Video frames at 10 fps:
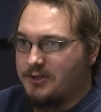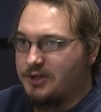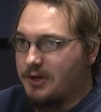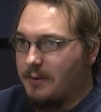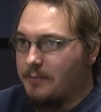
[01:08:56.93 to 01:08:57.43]

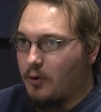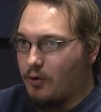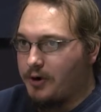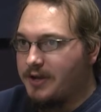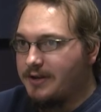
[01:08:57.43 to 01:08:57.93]
Permission to come
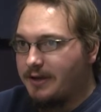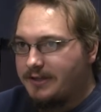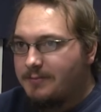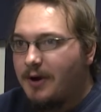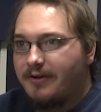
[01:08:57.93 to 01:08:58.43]
aboard.
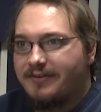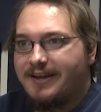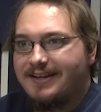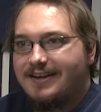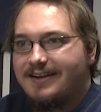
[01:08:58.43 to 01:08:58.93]
Like, come on,
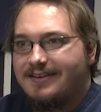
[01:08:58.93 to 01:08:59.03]
like.